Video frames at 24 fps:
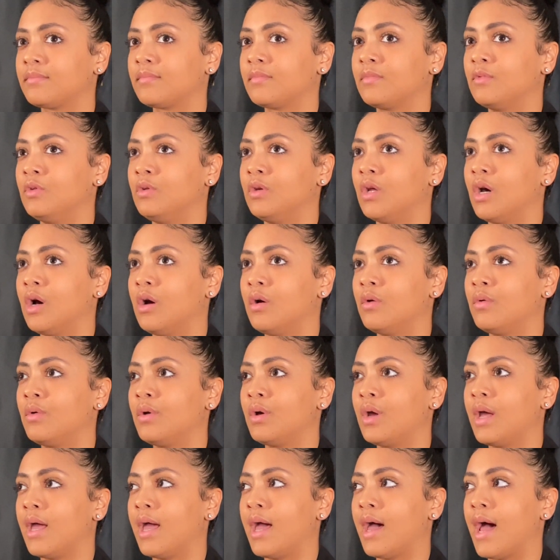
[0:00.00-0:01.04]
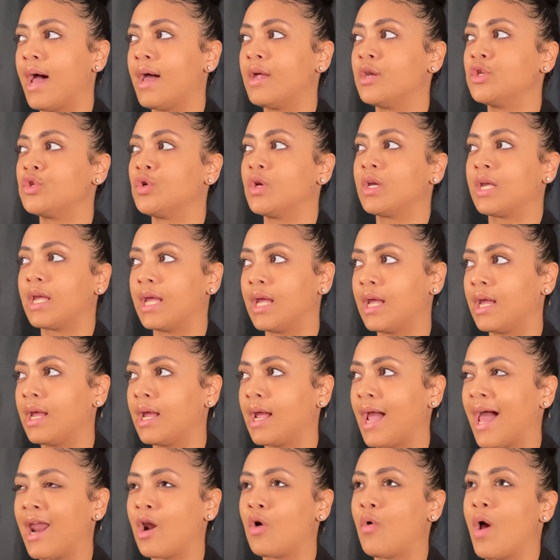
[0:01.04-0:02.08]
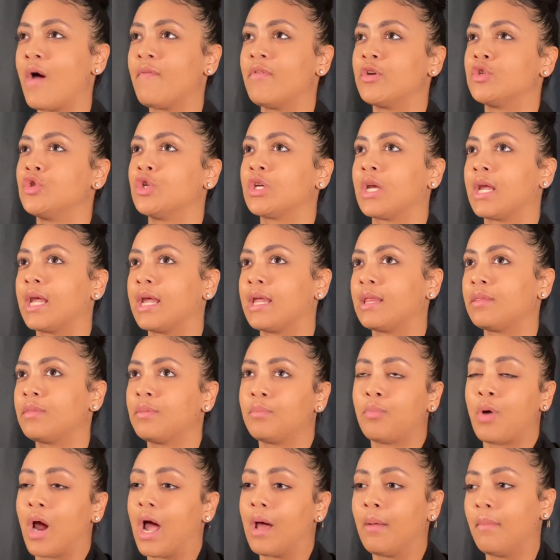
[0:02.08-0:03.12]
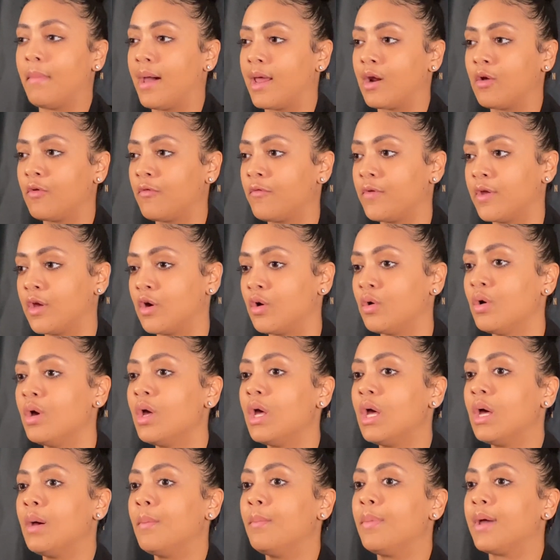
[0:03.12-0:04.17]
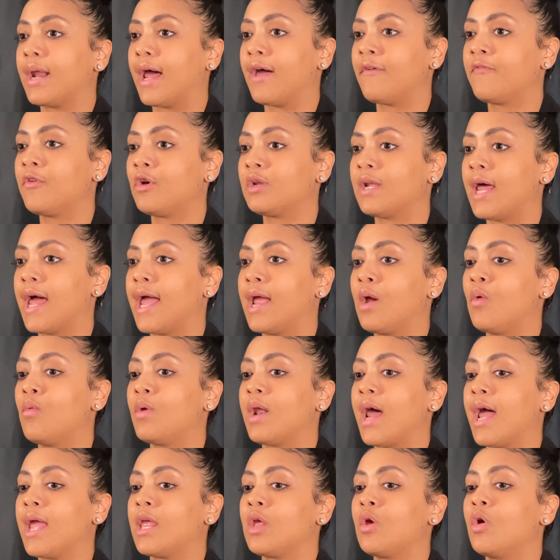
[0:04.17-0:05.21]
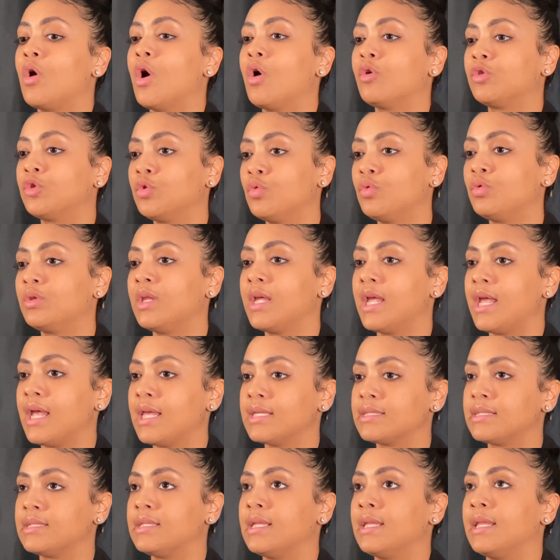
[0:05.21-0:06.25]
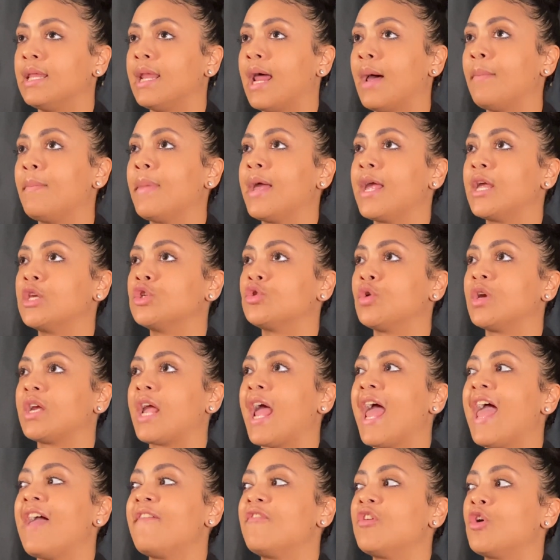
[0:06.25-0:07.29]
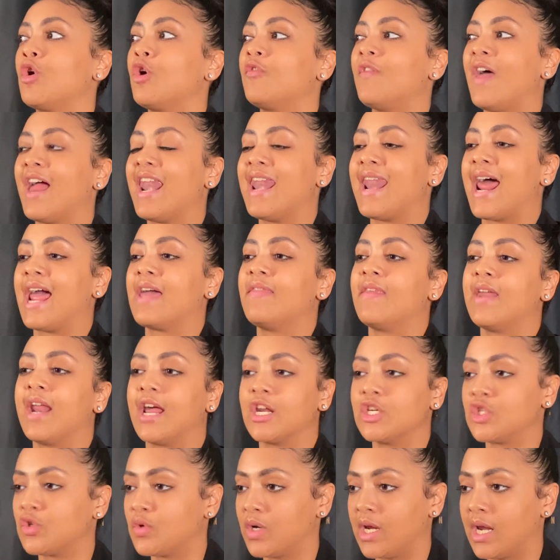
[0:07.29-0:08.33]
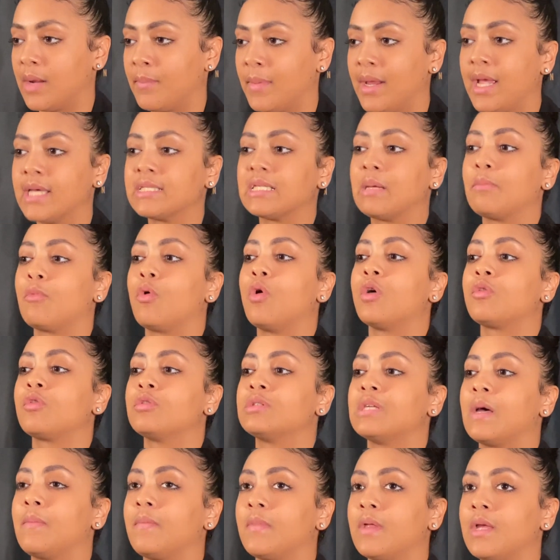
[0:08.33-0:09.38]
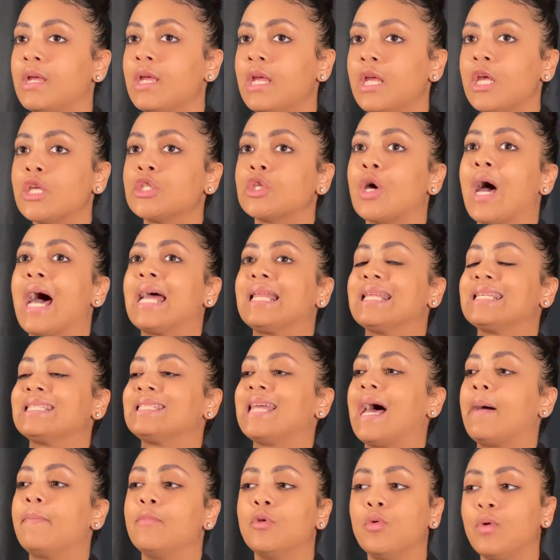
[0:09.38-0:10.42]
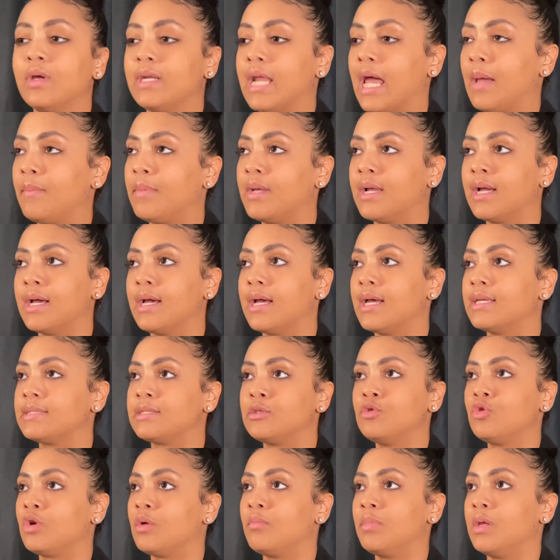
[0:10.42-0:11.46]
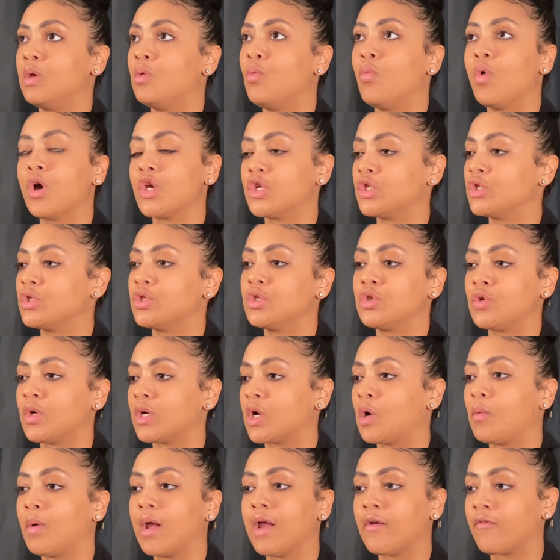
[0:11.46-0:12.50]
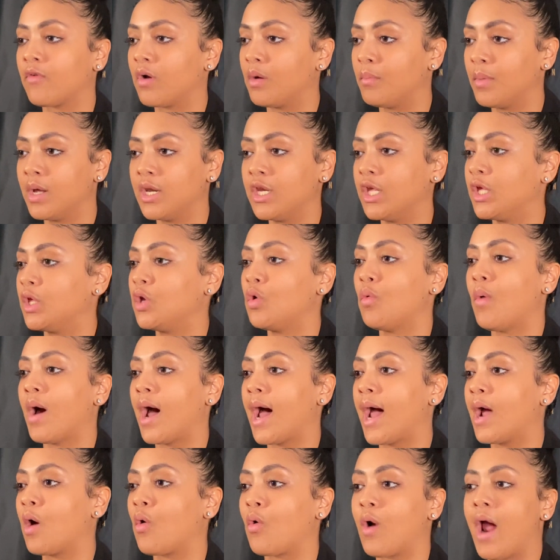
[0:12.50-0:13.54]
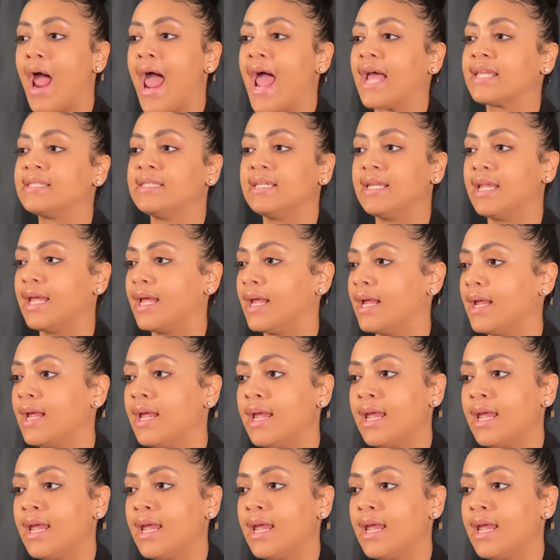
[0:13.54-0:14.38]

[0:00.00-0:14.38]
You know, drinking, I don't have a drinking problem, I don't feel, but I feel like when I go through things, then I may drink heavier on that night that I drink because I'm going through something. So I had to stop doing that because you could be one drink away from a DUI or an accident,